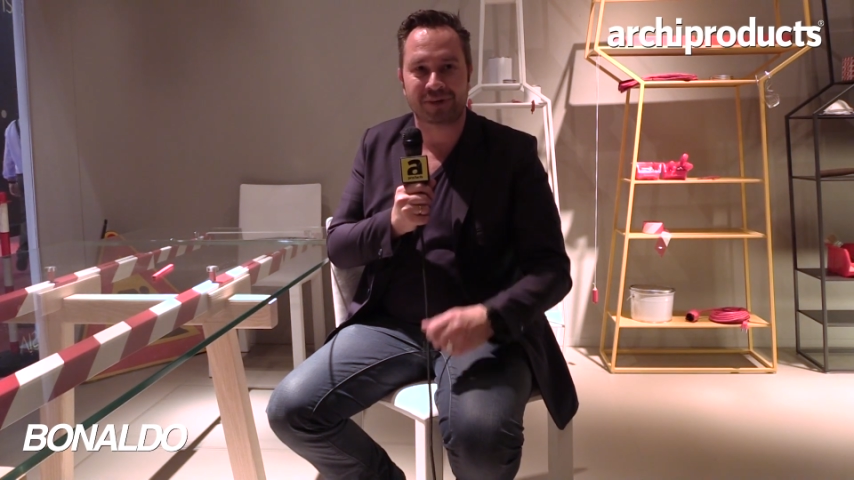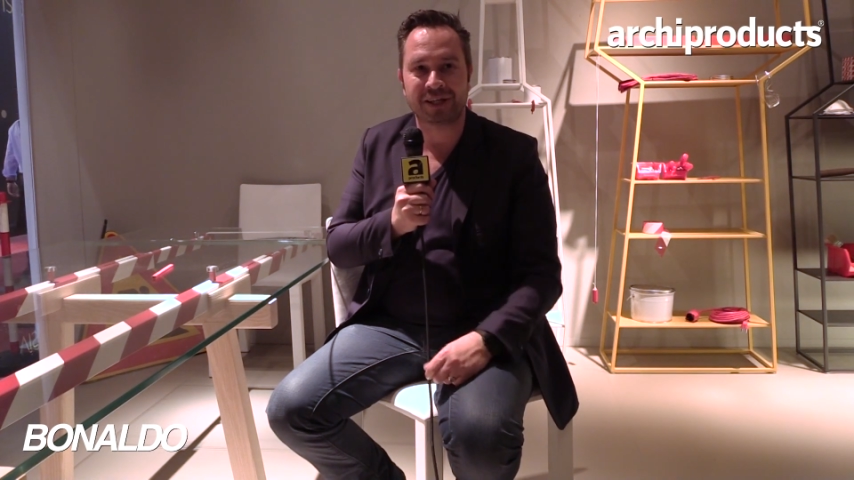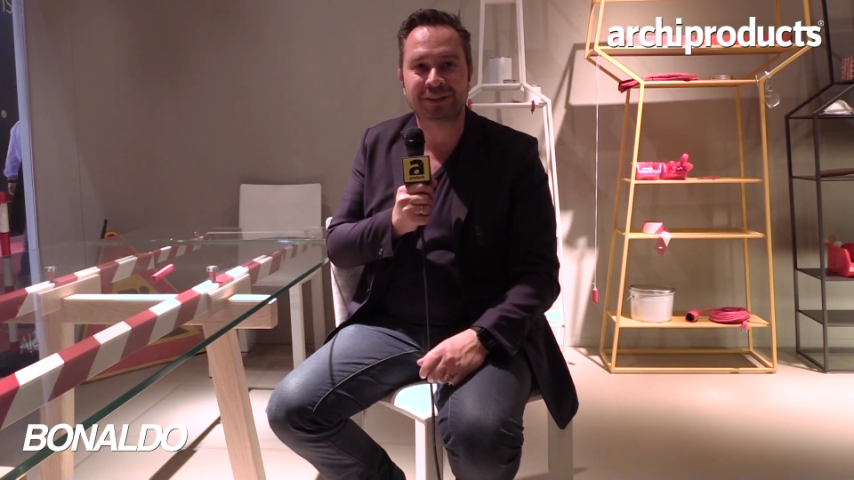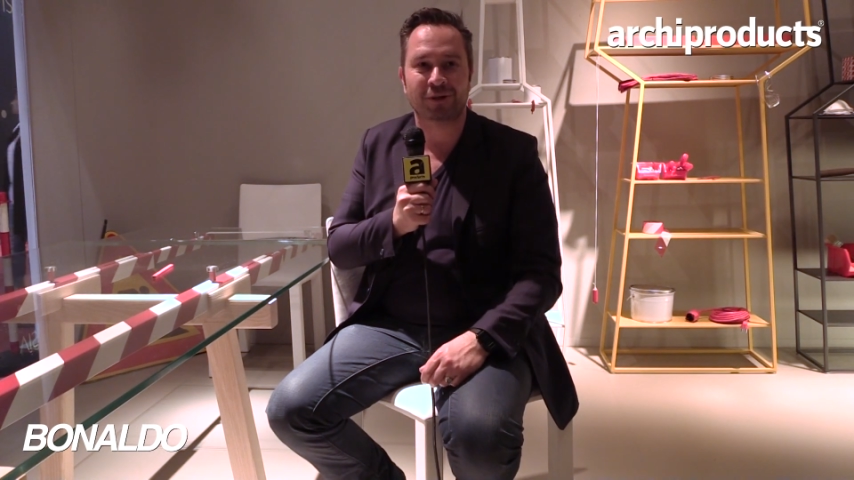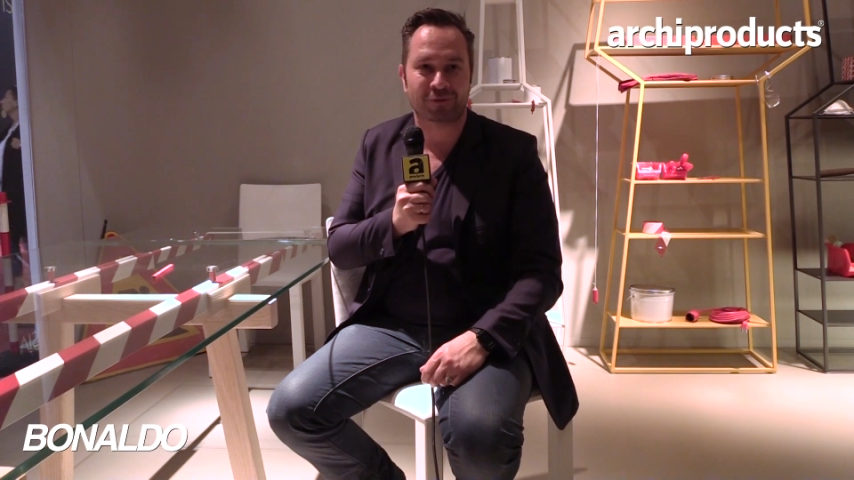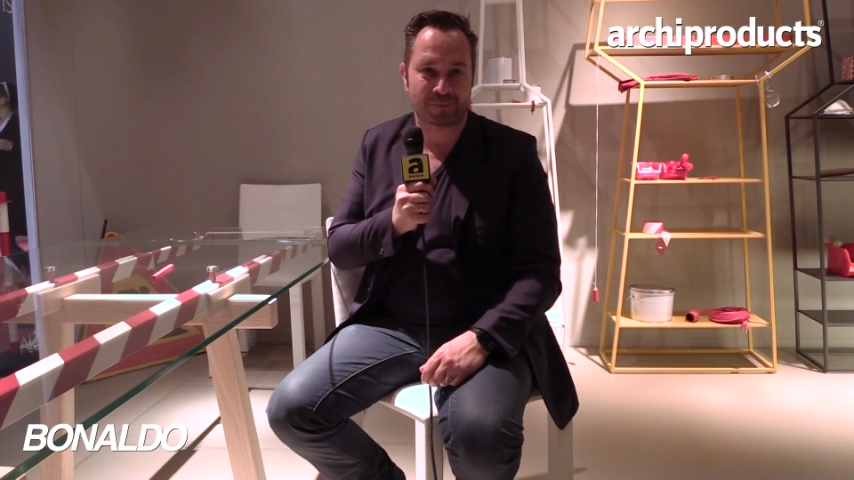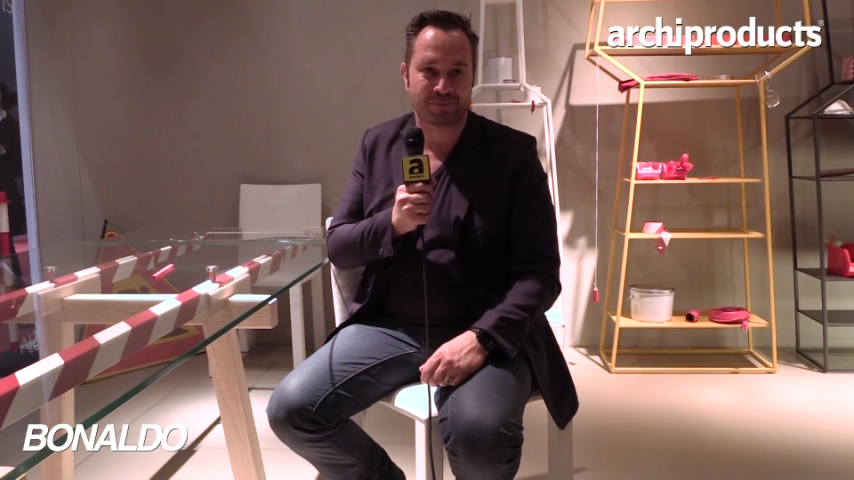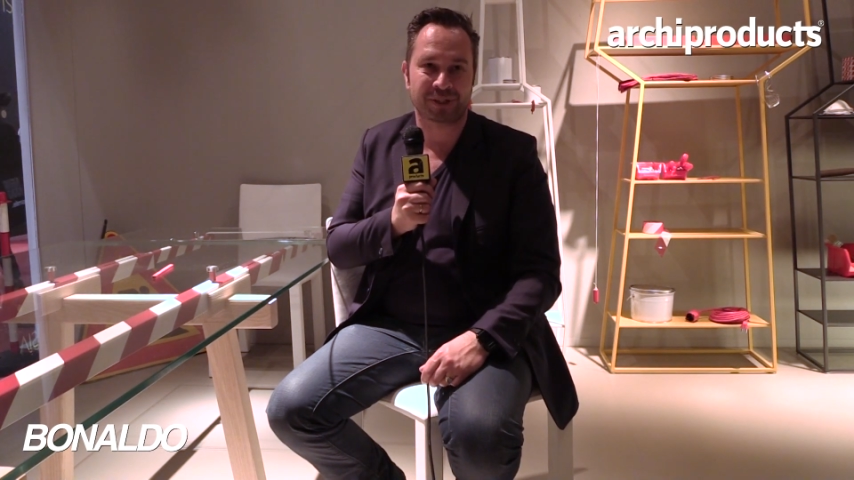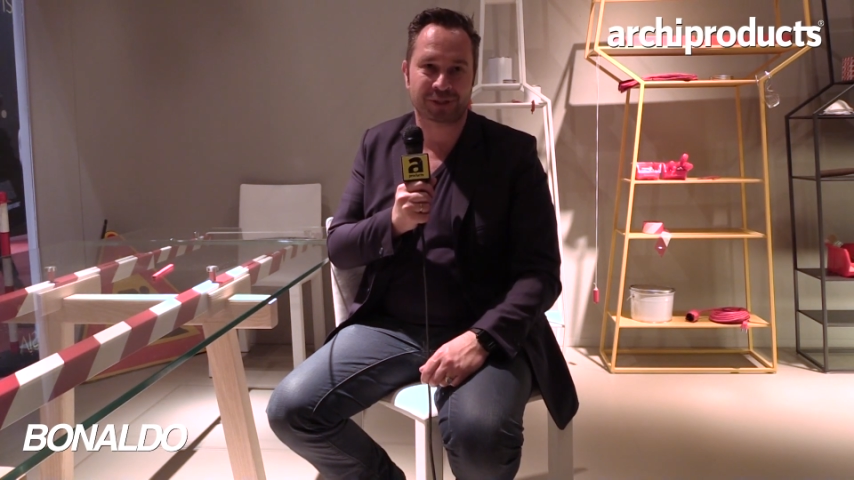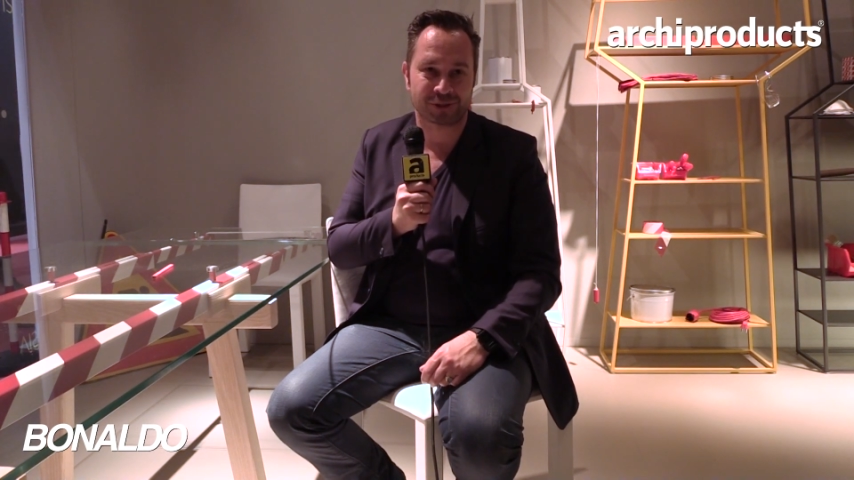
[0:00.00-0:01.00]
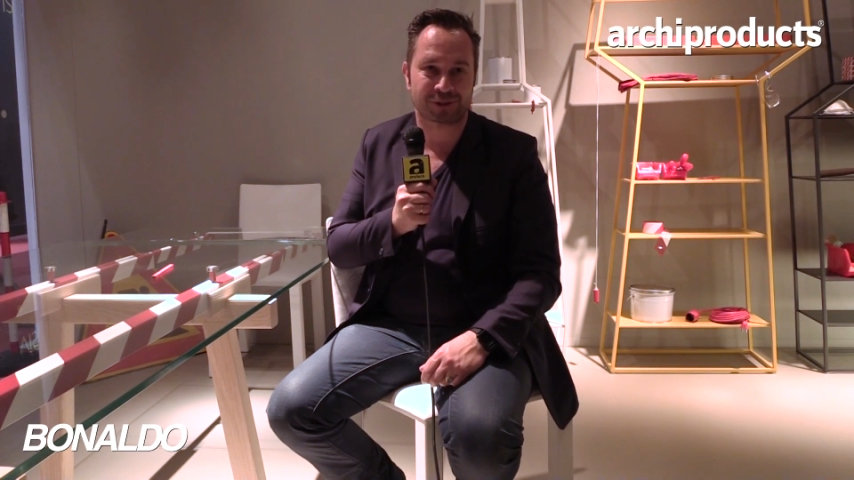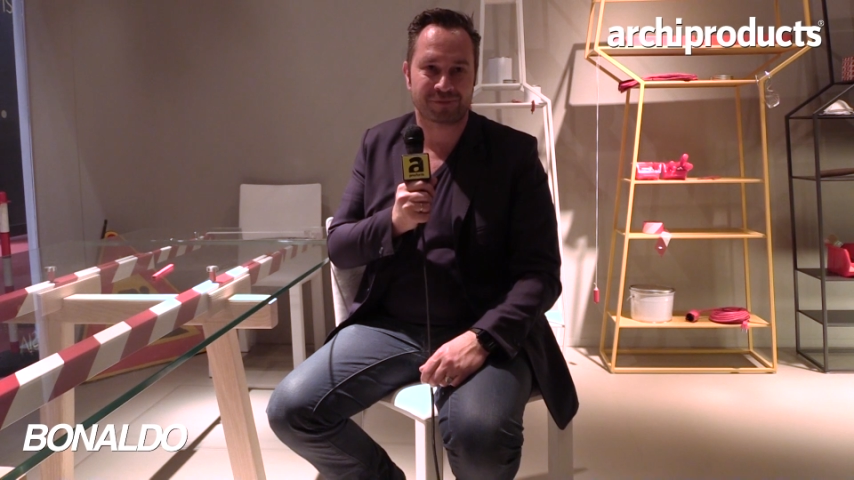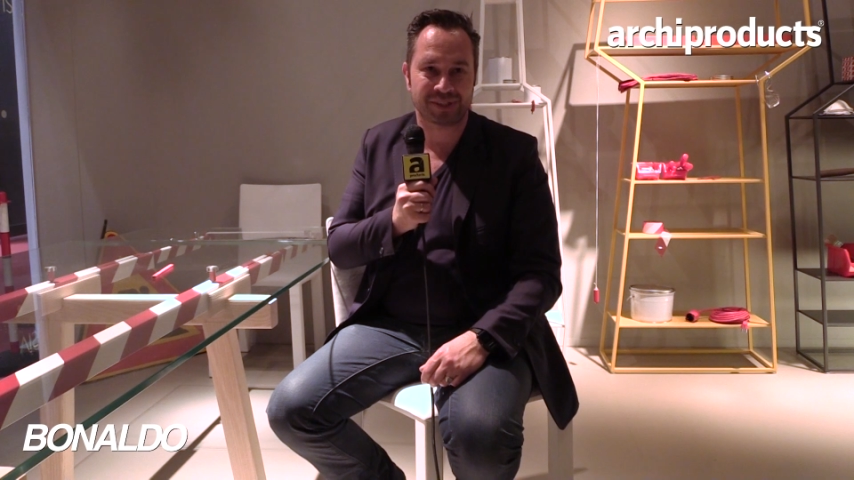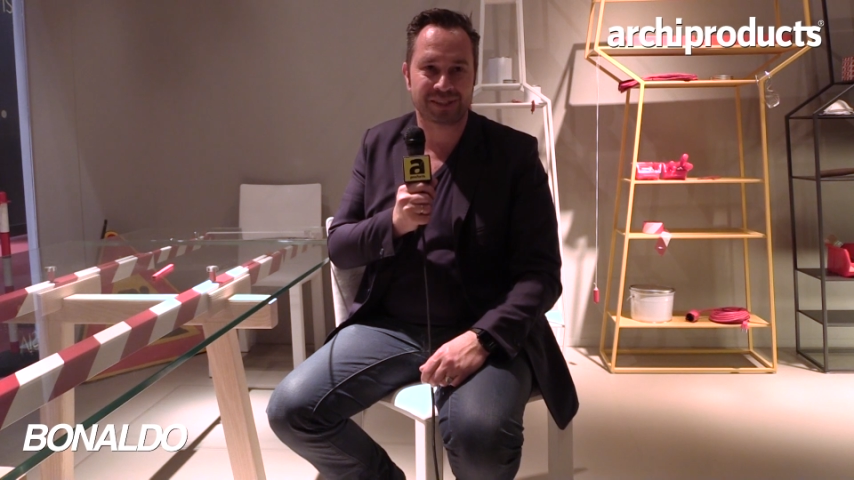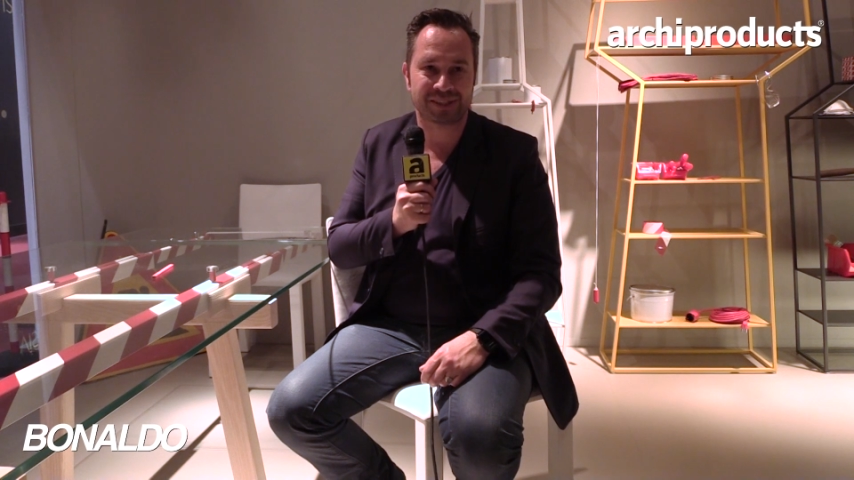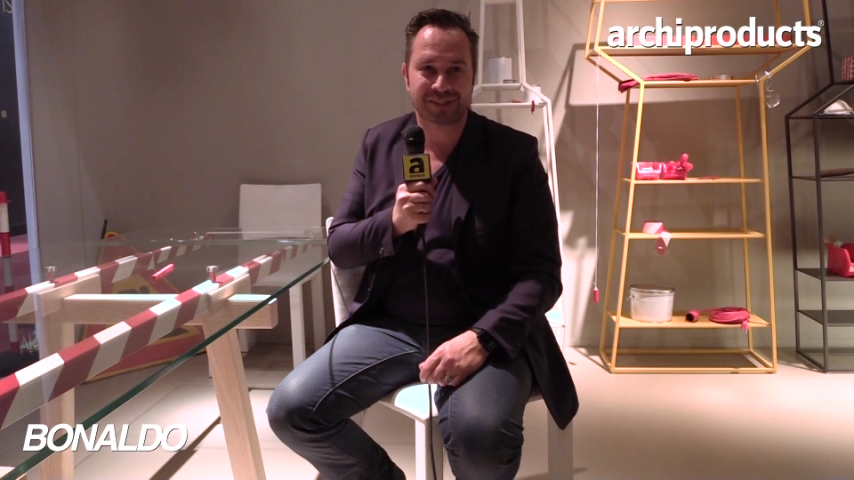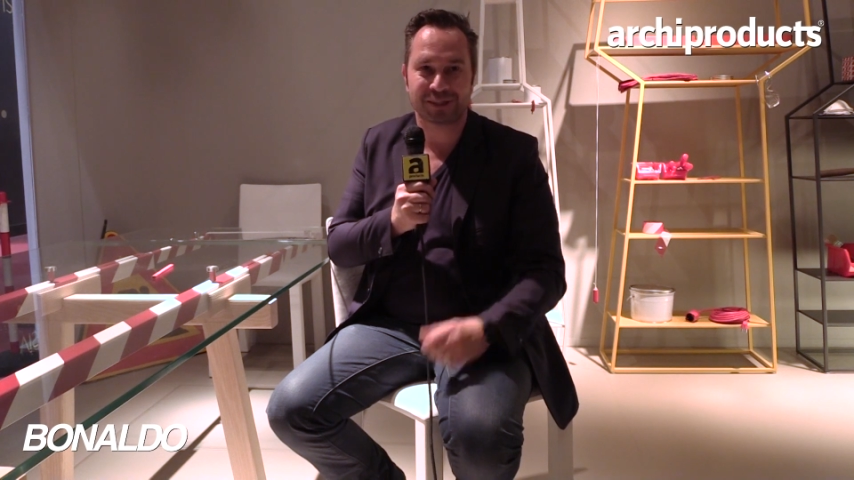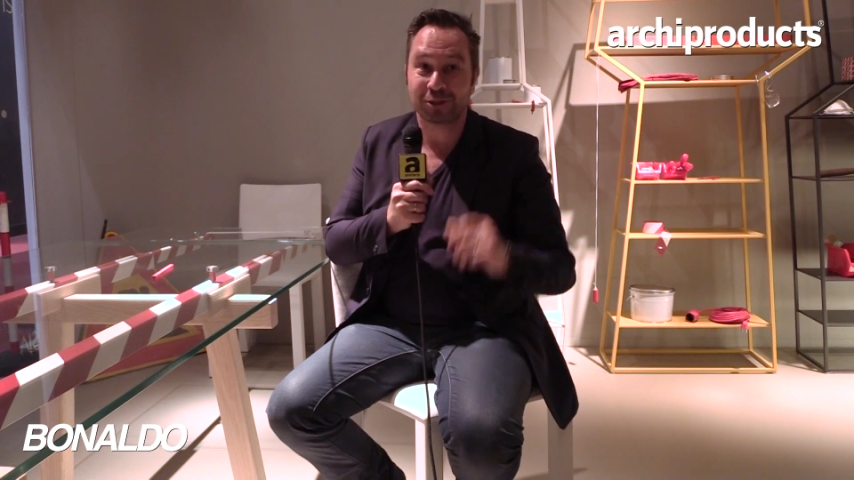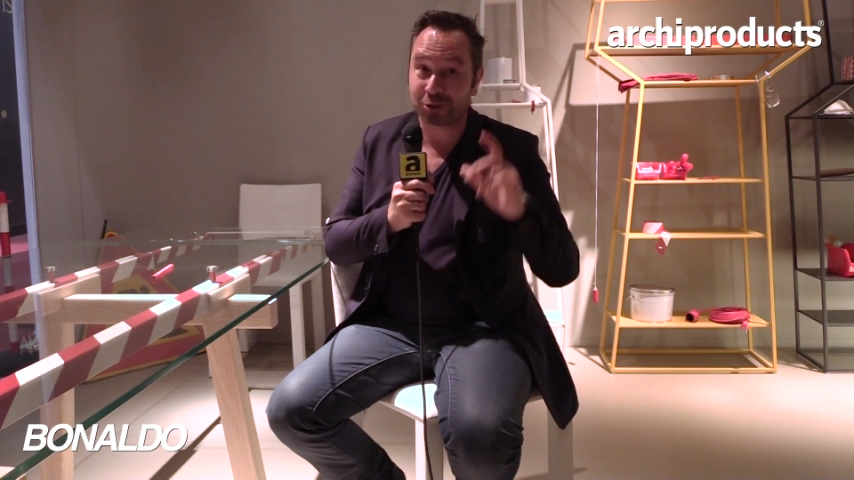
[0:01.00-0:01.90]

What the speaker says: Instagram pictures of these